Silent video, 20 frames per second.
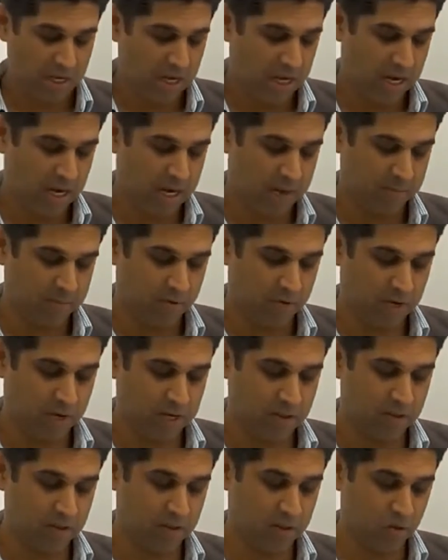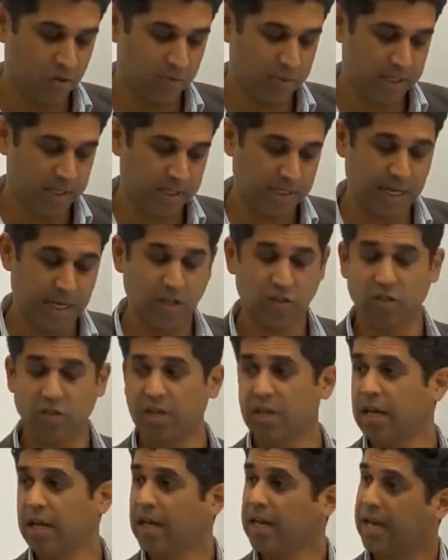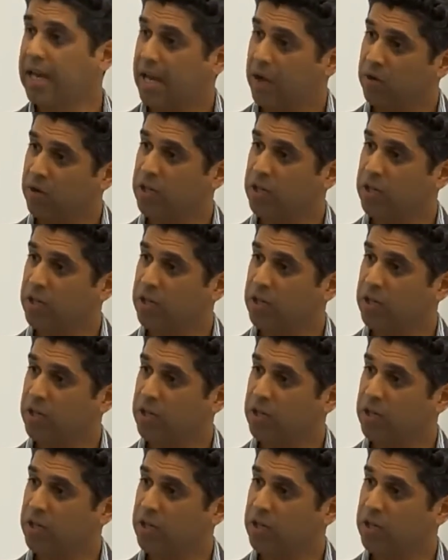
and how